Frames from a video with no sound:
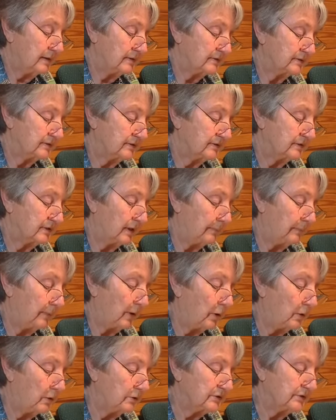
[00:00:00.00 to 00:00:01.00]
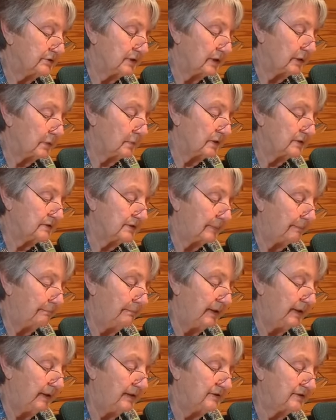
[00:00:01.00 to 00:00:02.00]
Suppose there was a
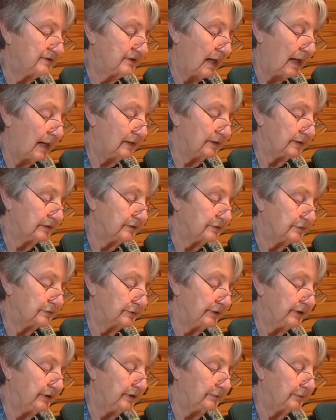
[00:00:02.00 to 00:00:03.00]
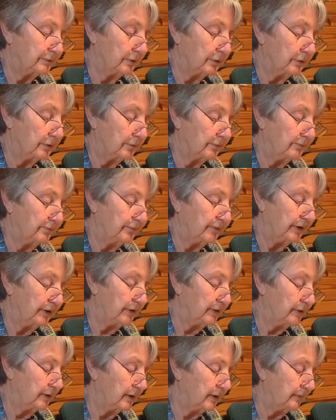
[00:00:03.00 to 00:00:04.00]
big solid tree grove
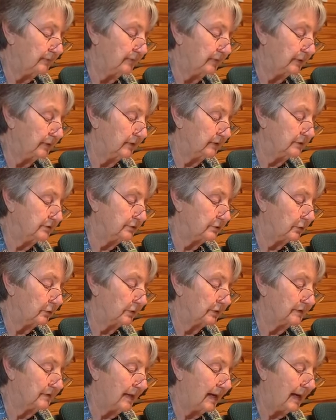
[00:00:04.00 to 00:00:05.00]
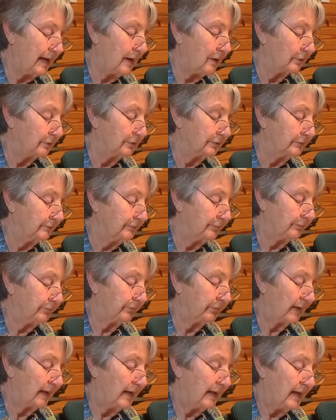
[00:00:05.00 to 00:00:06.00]
near a village or town,
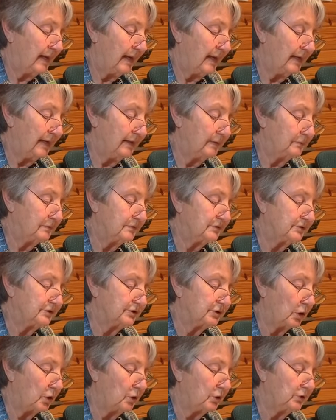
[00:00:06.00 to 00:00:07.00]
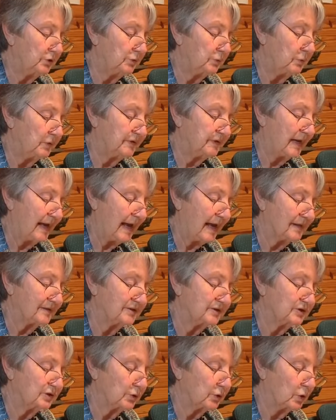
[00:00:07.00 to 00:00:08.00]
and it was choked with
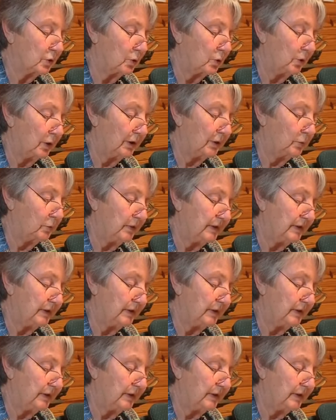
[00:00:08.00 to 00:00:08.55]
castor oil